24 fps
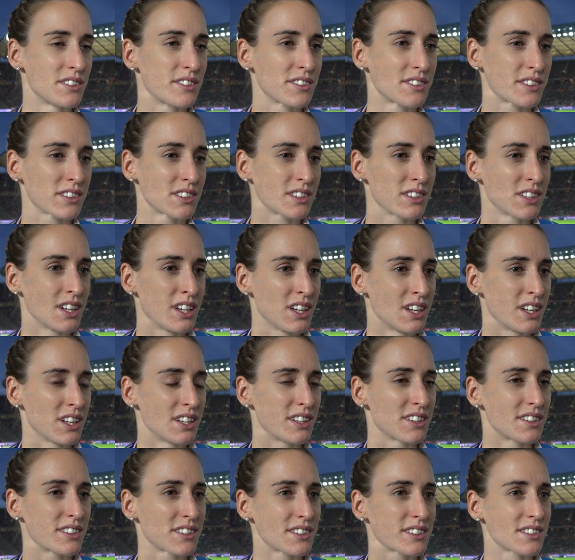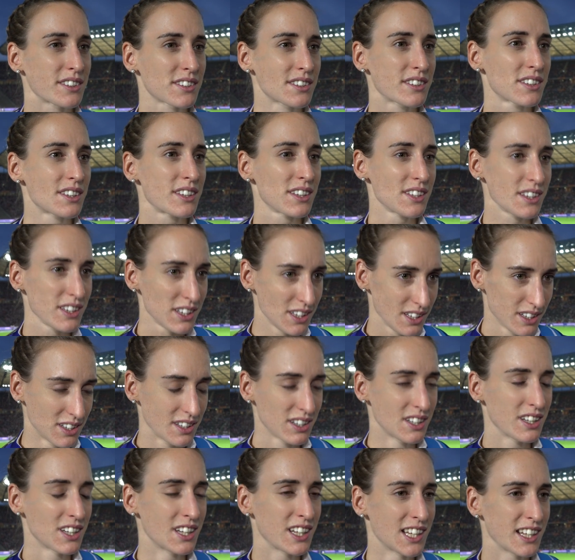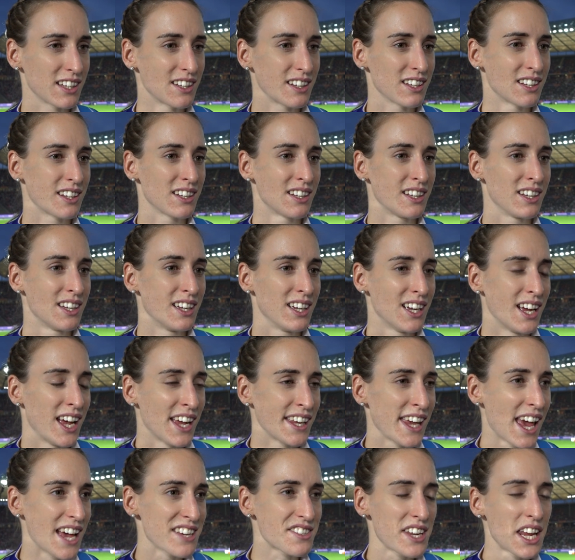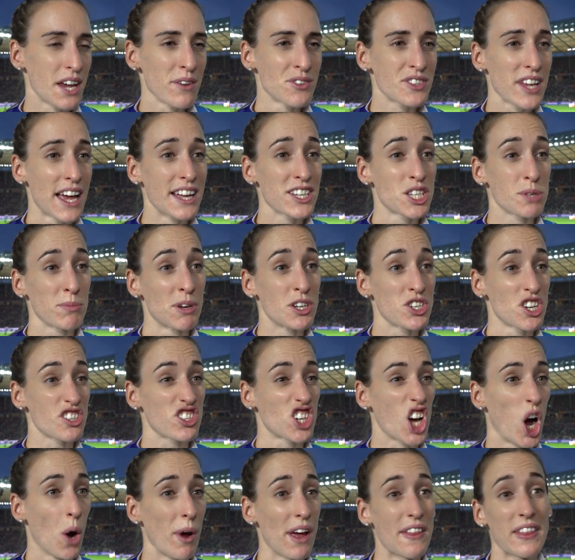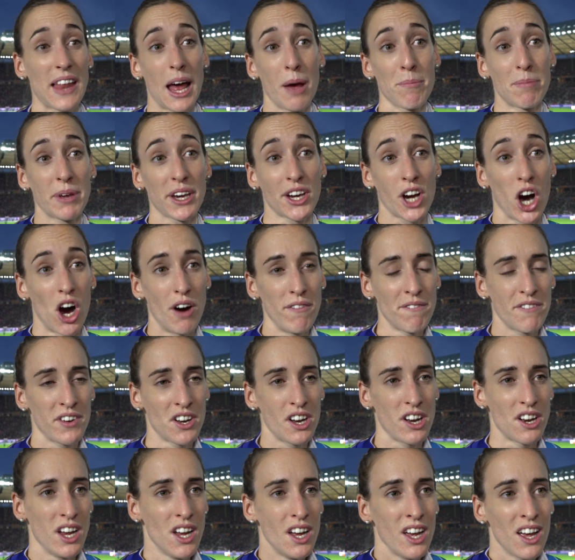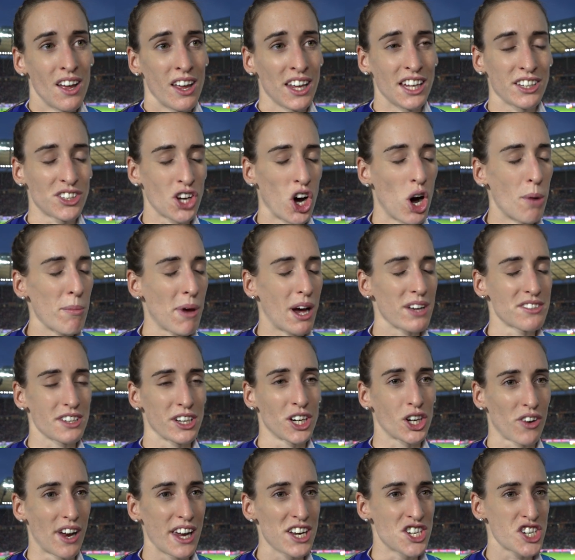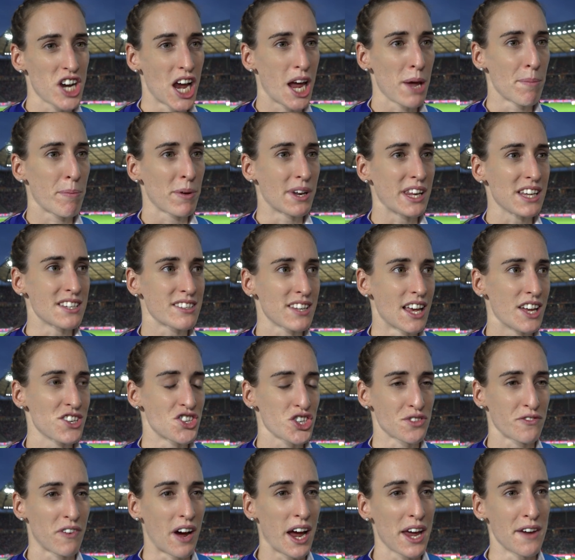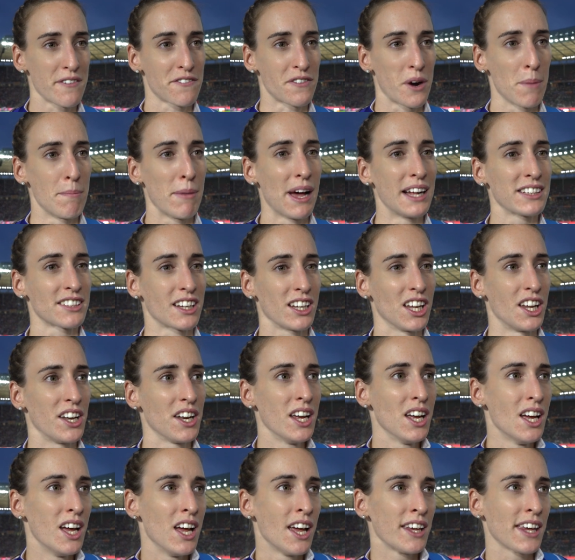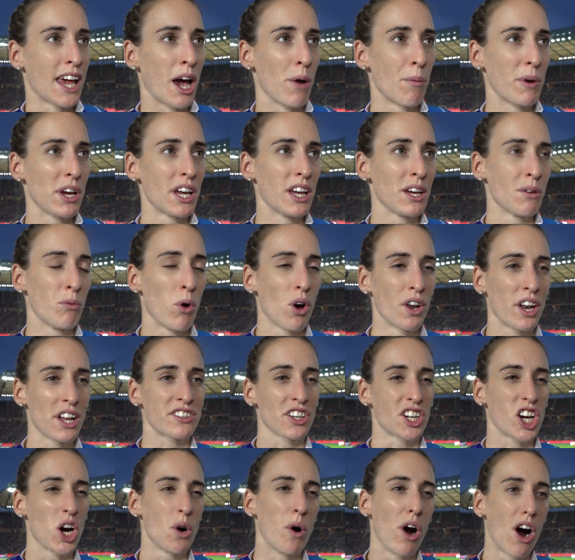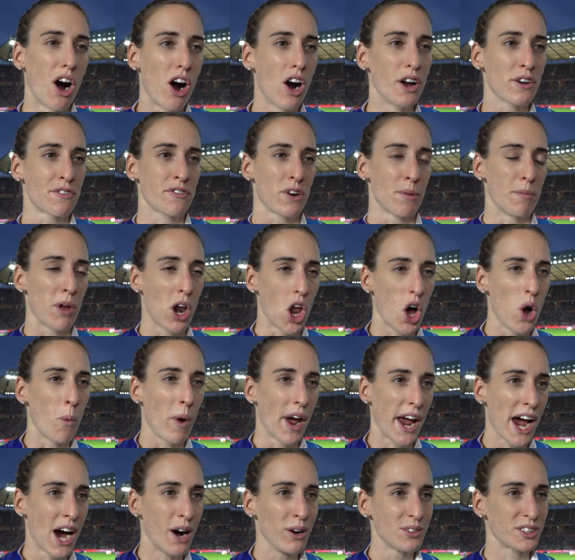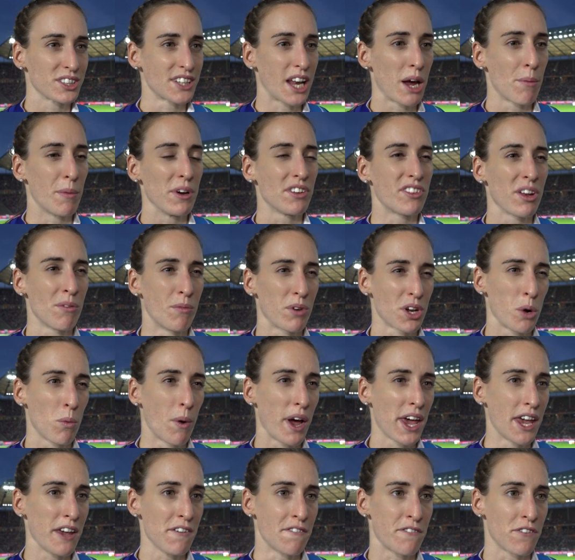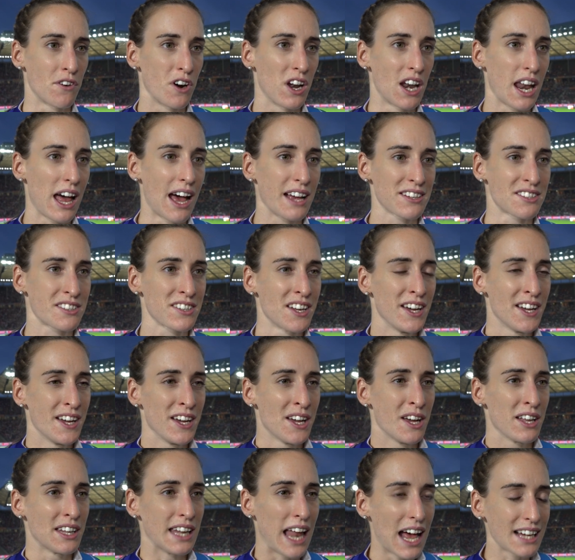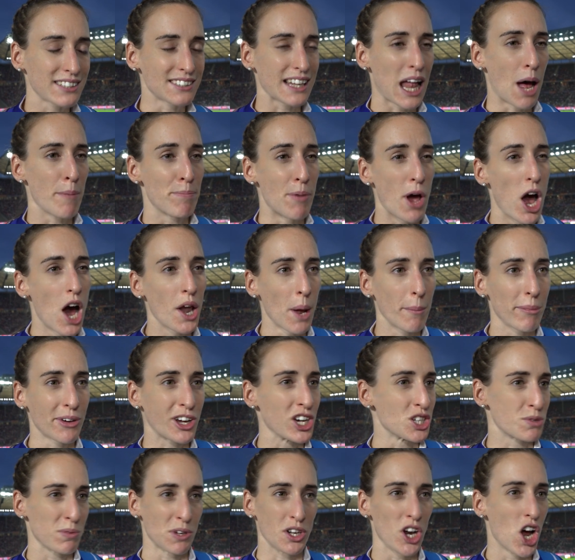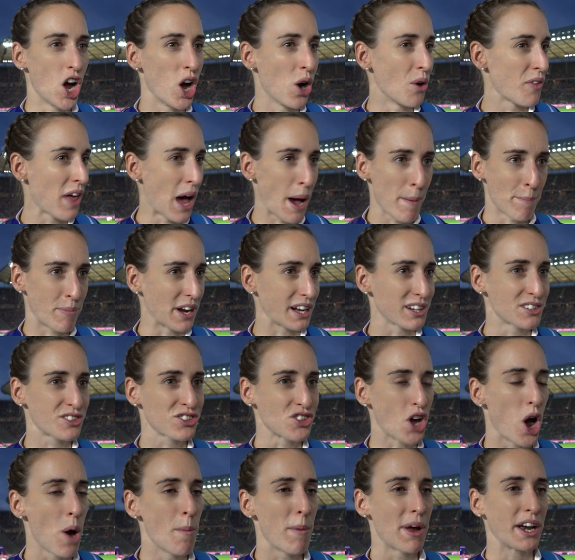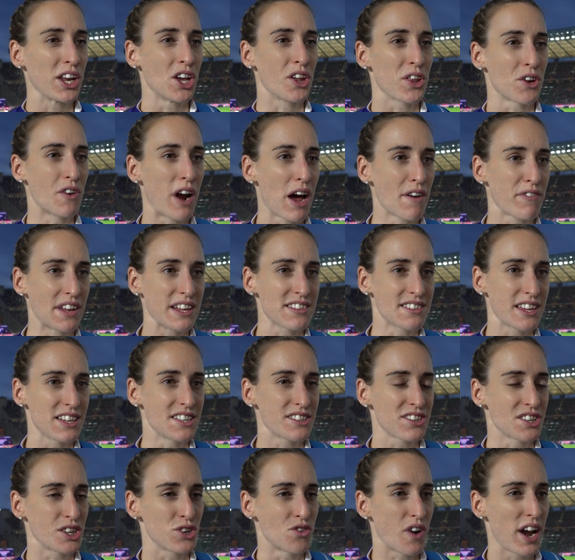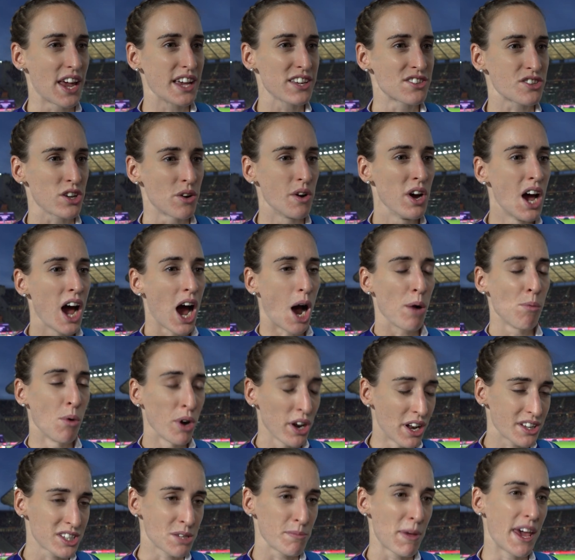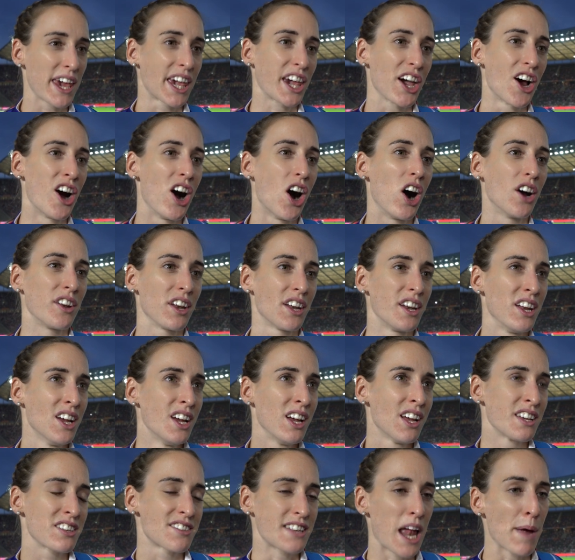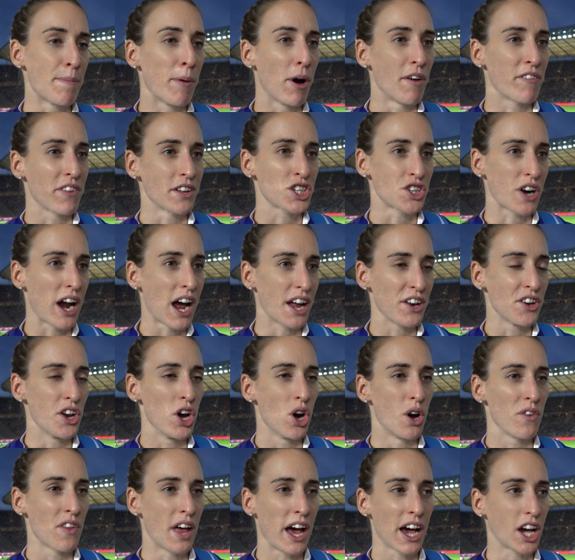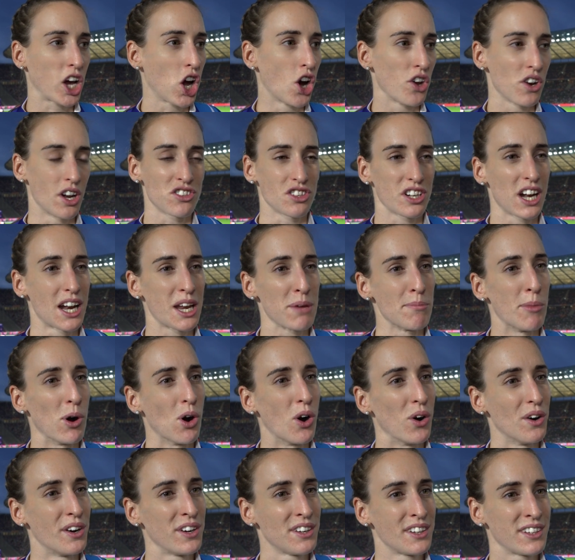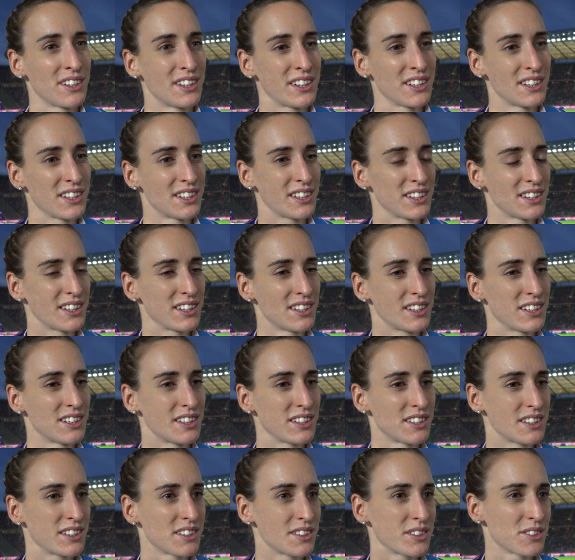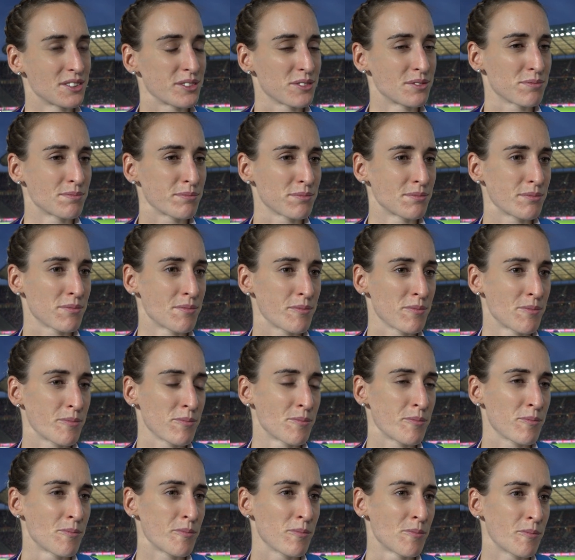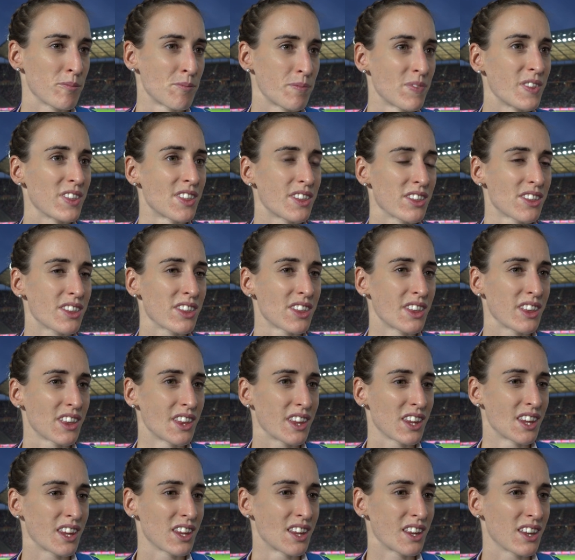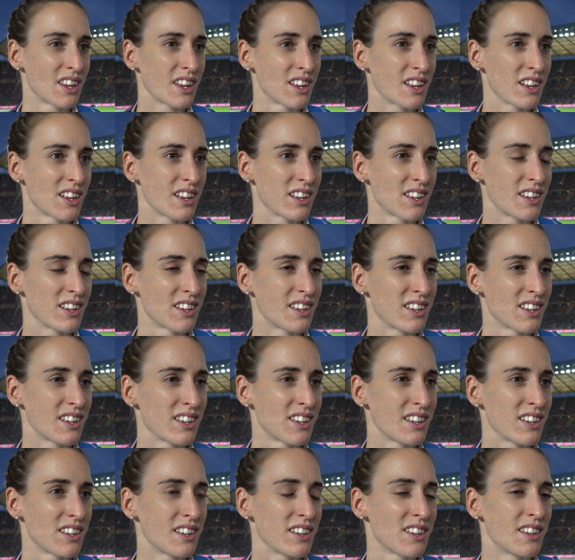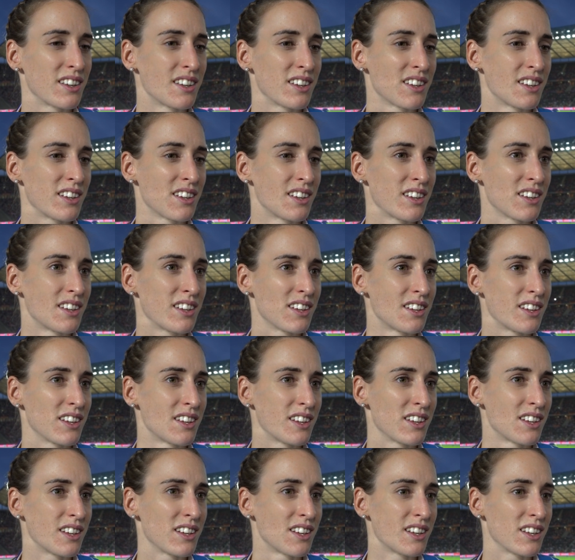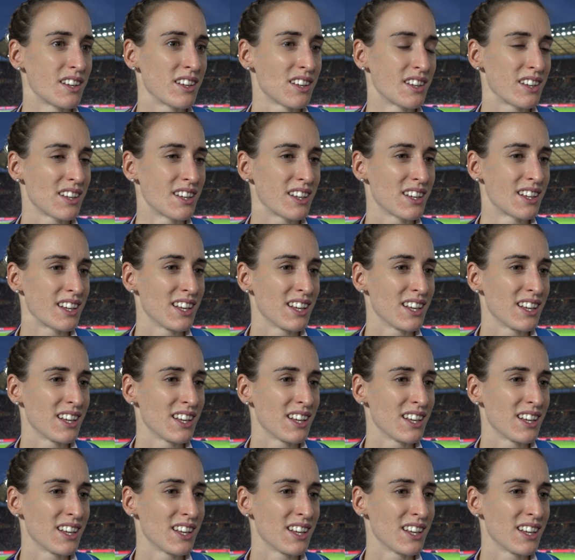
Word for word: the race? Because he has a lot of experience in racing. Yeah, Steve said to me, just go in there, be confident. He told me I was in great shape and he said, just fight for a medal. And yeah, we wanted to go hard from a long way out today. We didn't want to wait for a last, last lap burn up because we know that brings so many other athletes into the race. So I wanted to make it hard and step off the track knowing that I couldn't have done any more. Uh, in the stadium after the finish, were the persons who you, you were looking for?